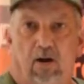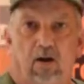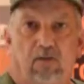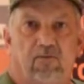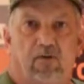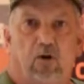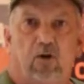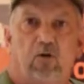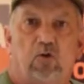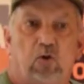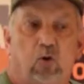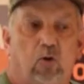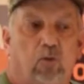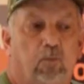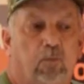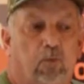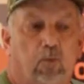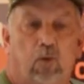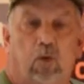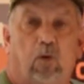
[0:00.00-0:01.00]
very
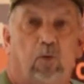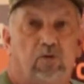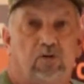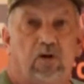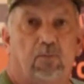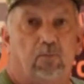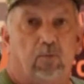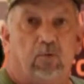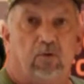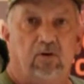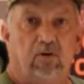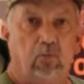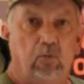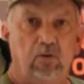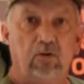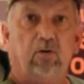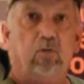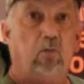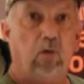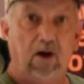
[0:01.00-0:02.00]
durable, holds up
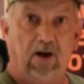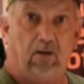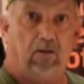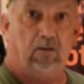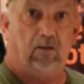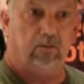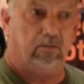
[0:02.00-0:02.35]
really well.